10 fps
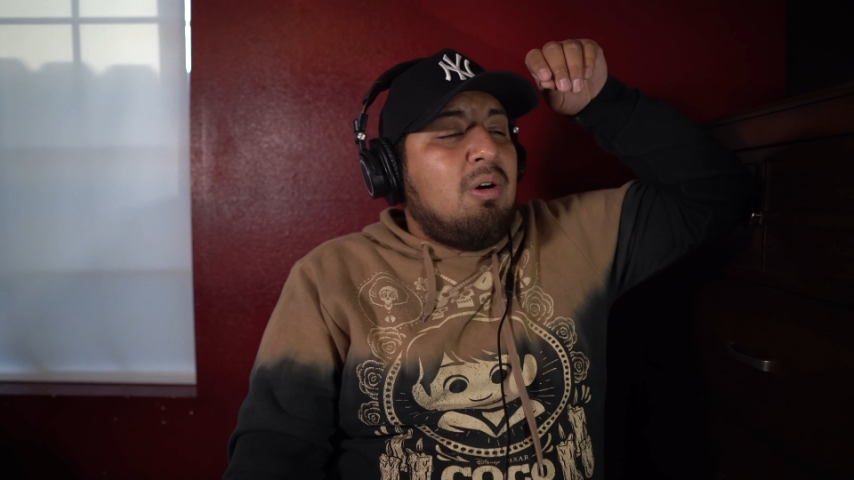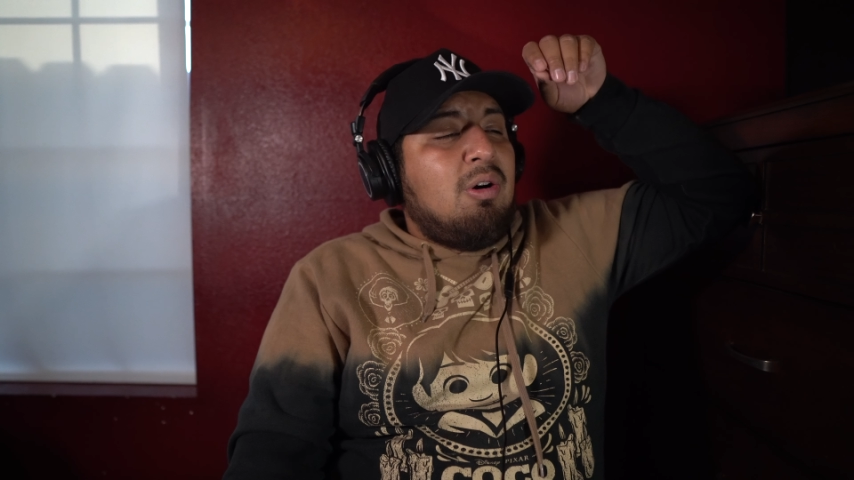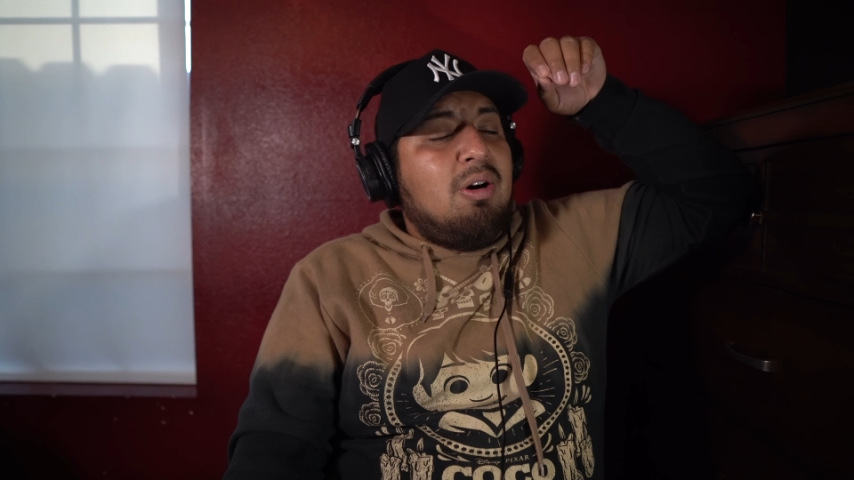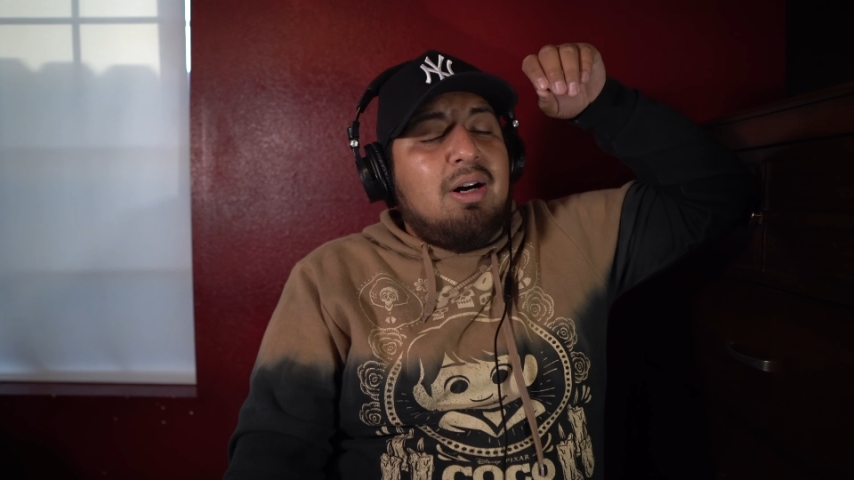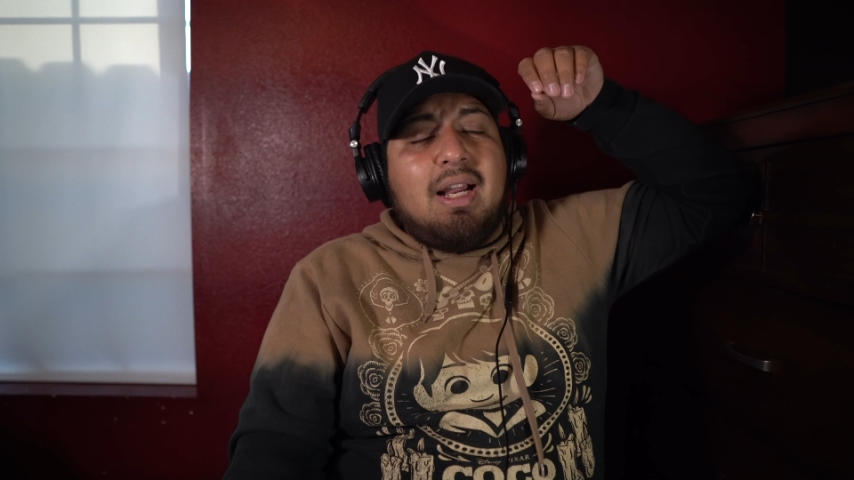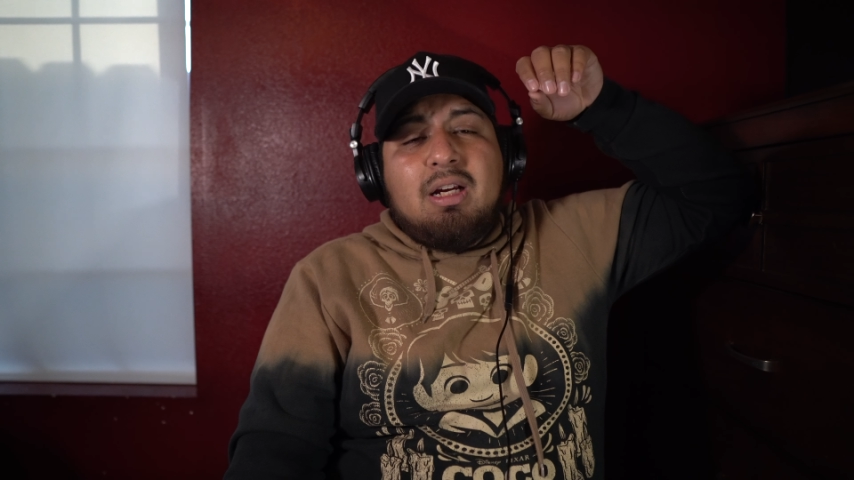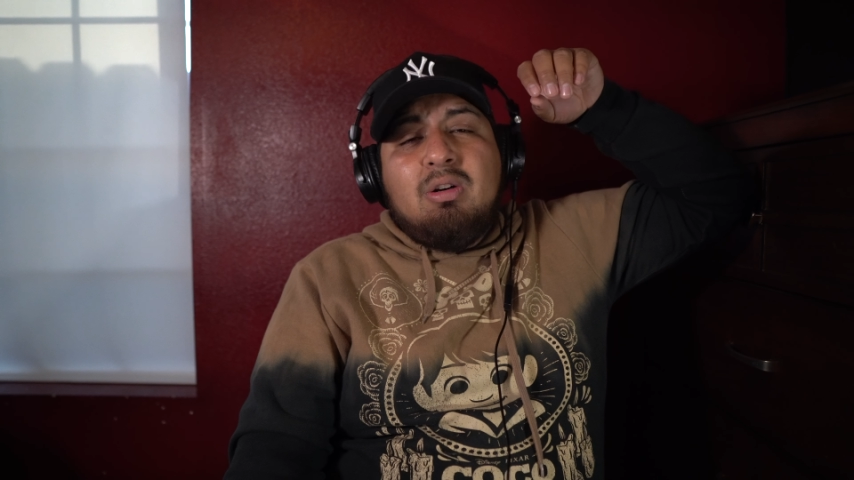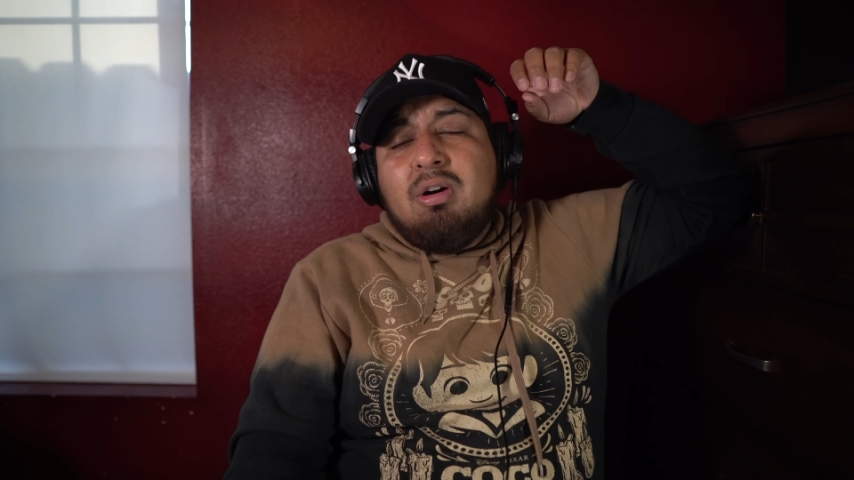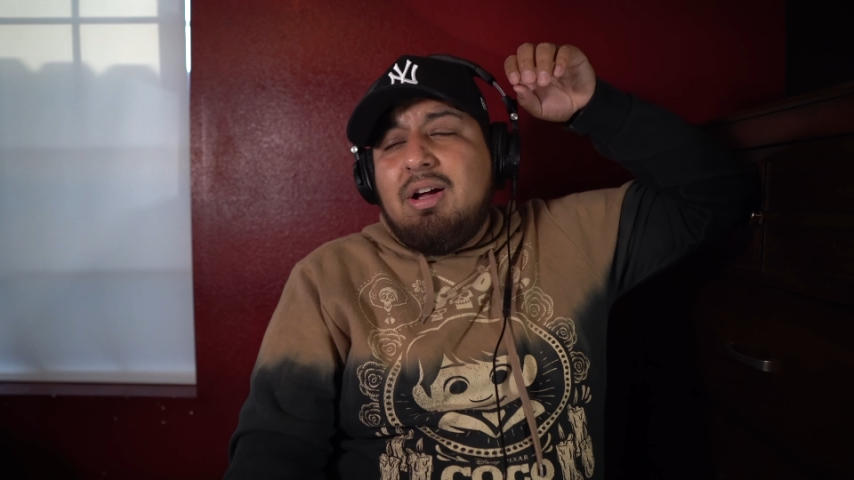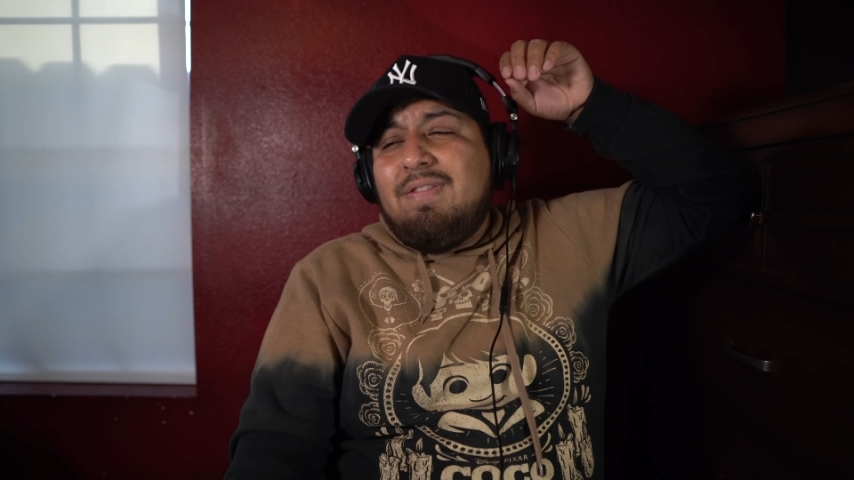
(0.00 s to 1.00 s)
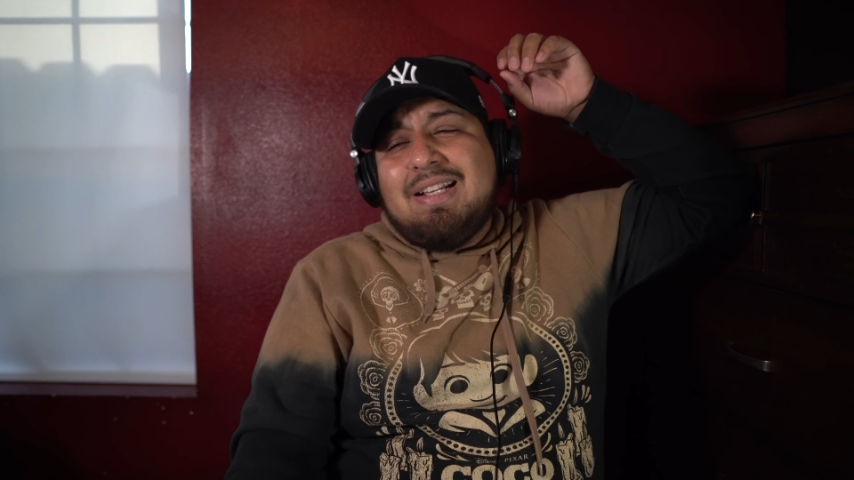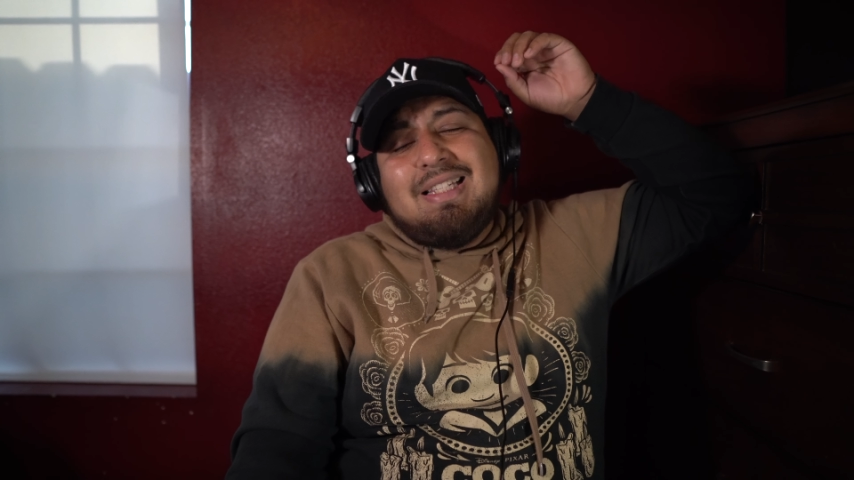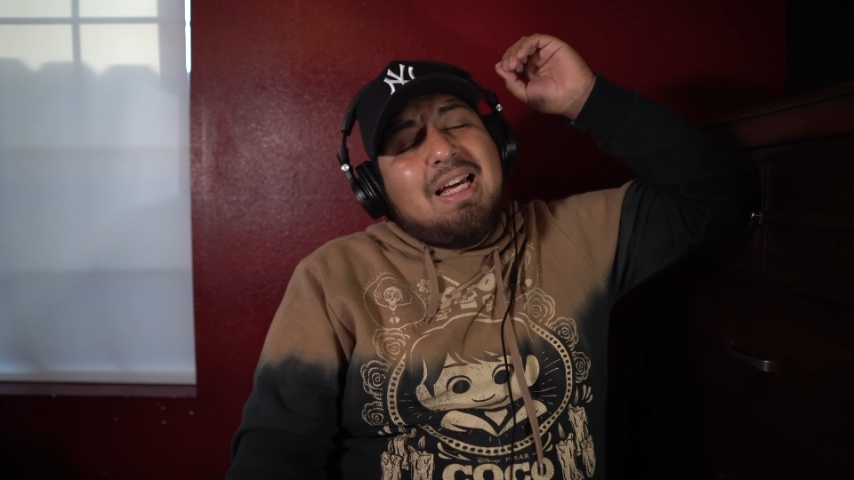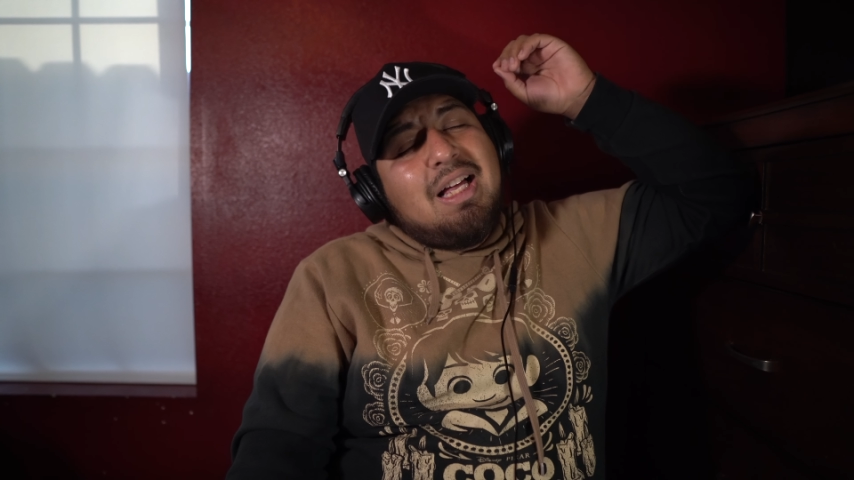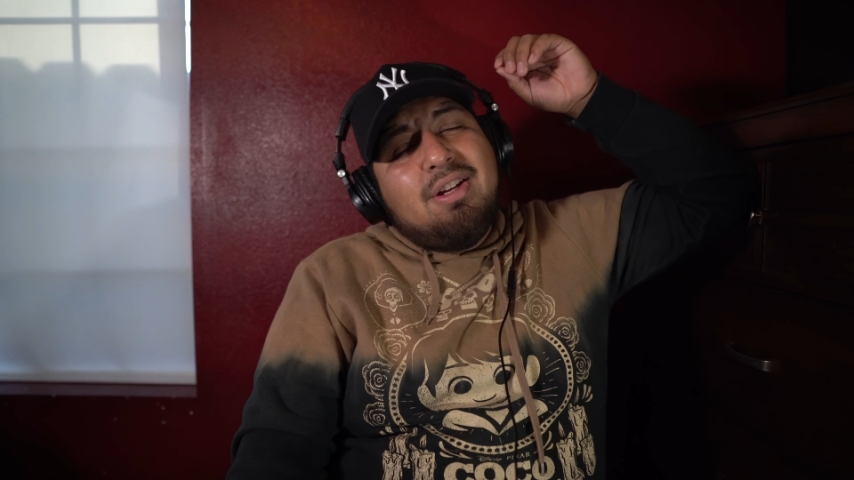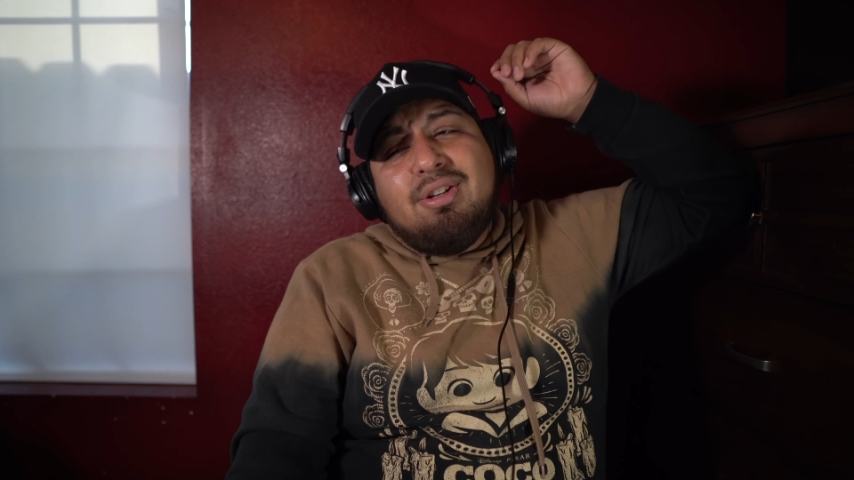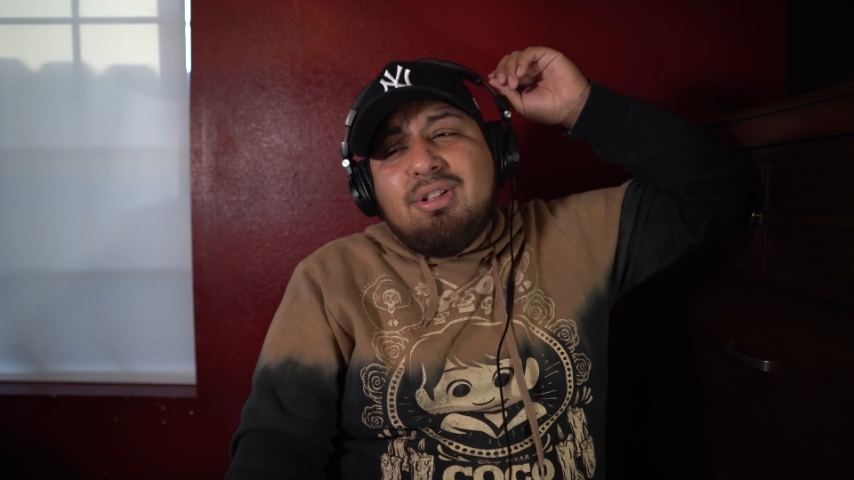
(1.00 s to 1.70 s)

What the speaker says: Or like, oh, if I tell you,